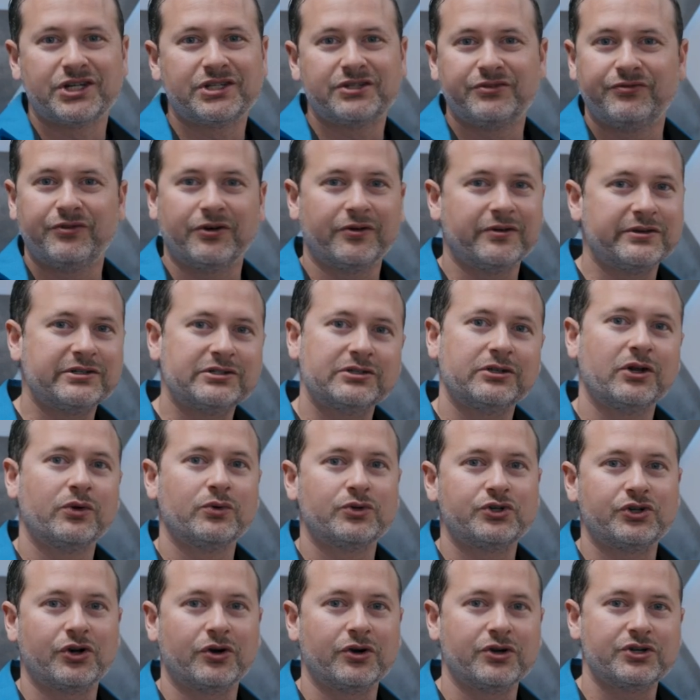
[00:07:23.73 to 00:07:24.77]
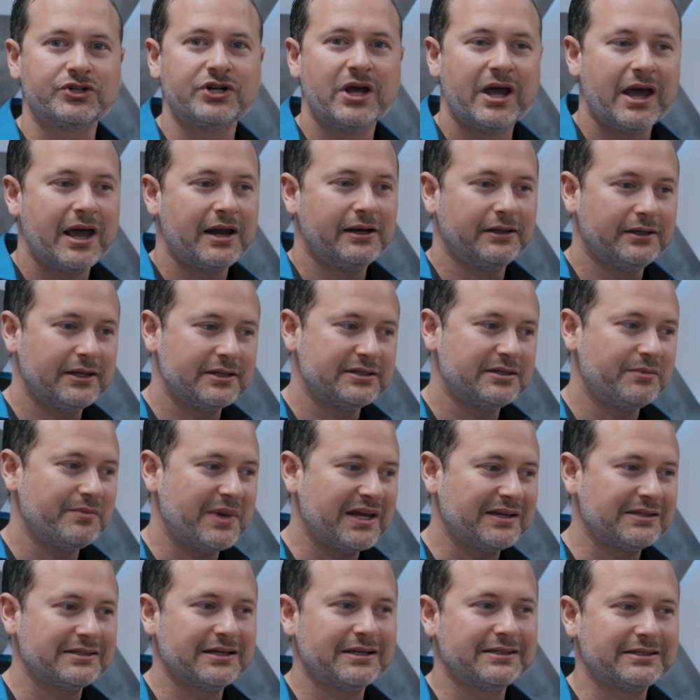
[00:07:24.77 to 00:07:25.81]
It's a very slow charge, and it doesn't
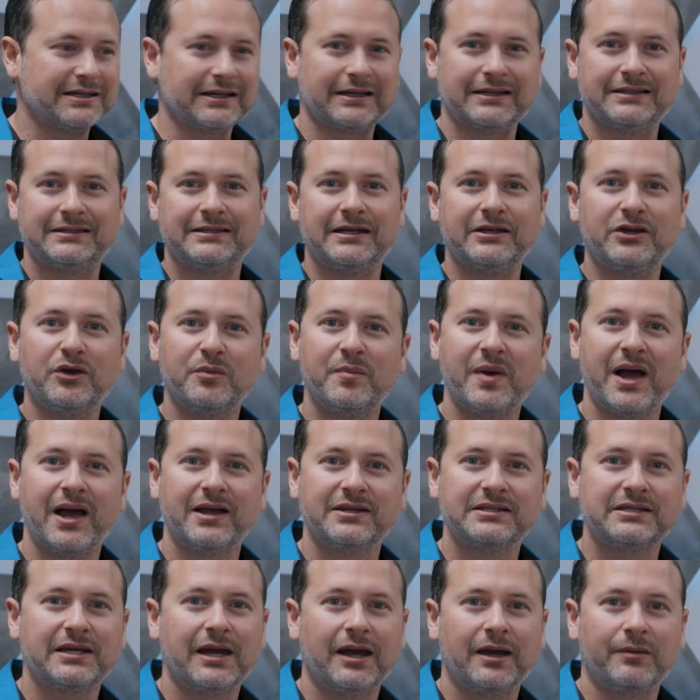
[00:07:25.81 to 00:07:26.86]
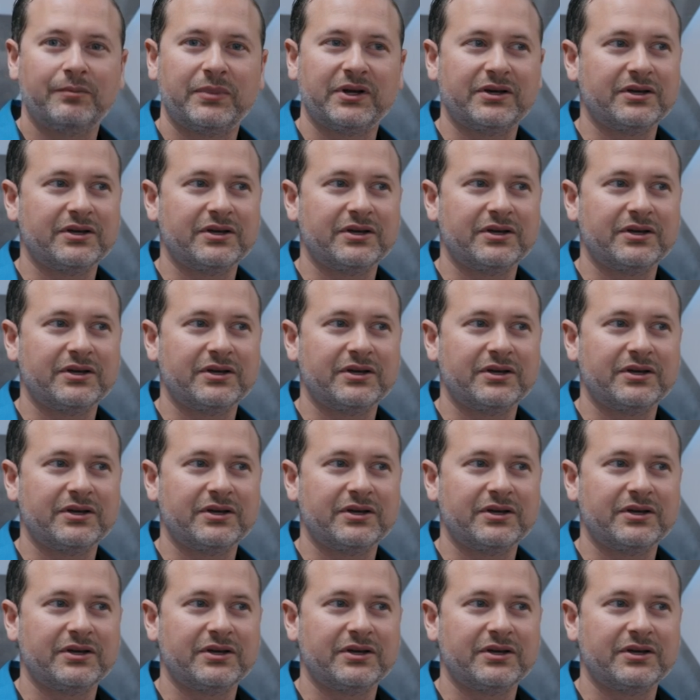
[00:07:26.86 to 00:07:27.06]
make sense to continue past that,